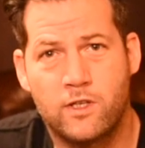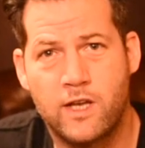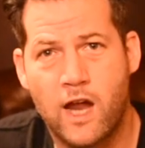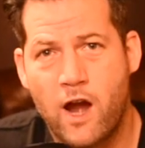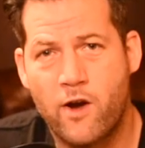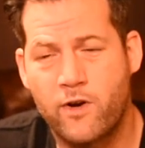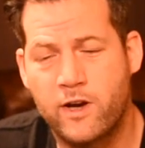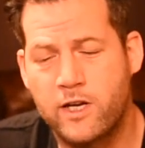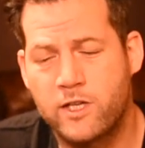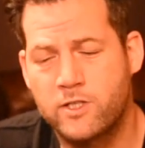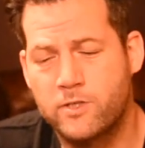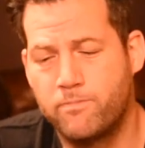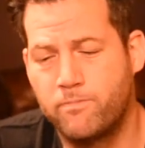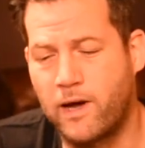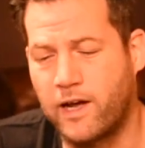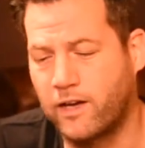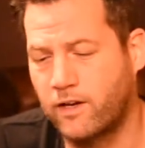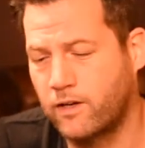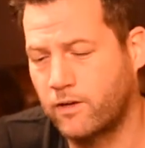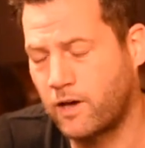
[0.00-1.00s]
Diaries.
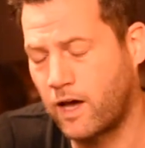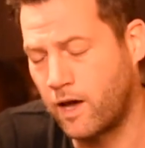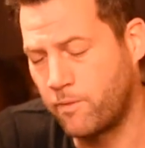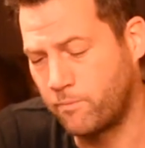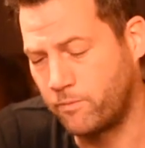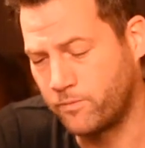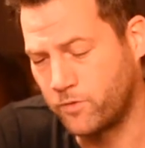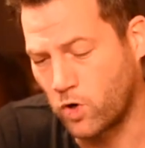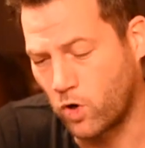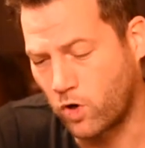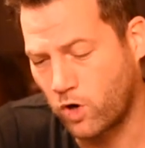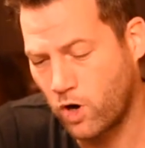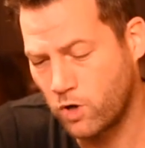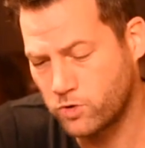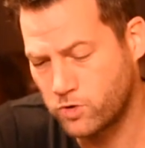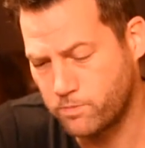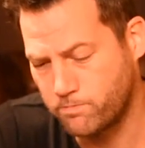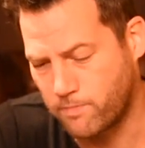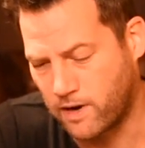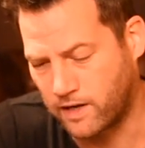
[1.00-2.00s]
I'm your
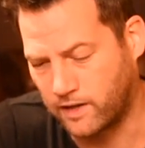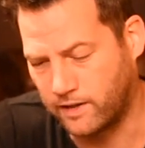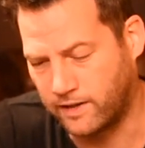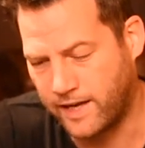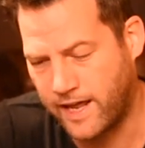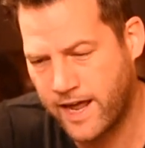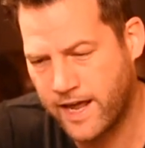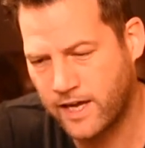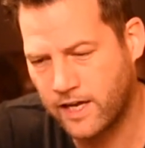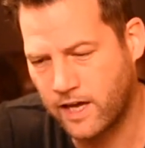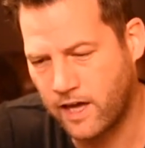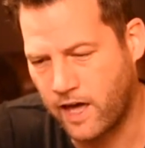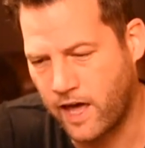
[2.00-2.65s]
host Martin Lang,